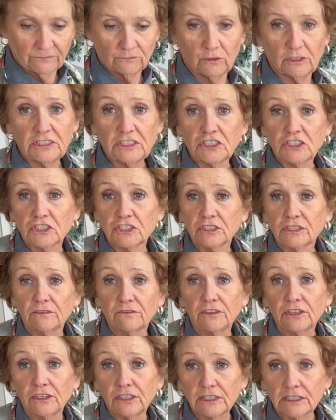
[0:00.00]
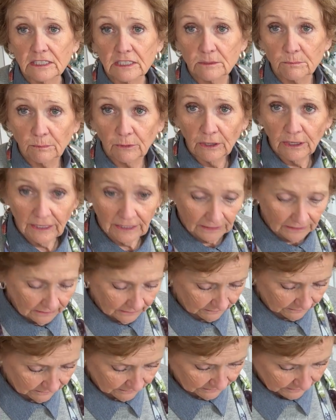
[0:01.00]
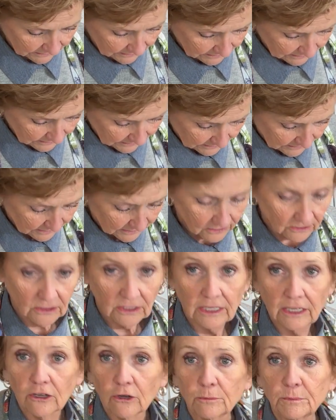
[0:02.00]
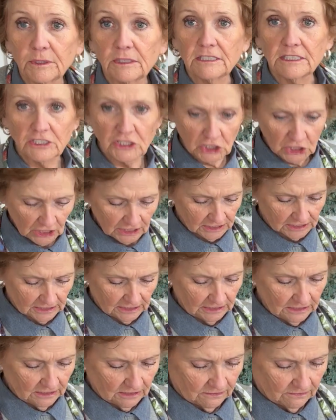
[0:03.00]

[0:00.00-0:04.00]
which you eat this bread and help you digest it.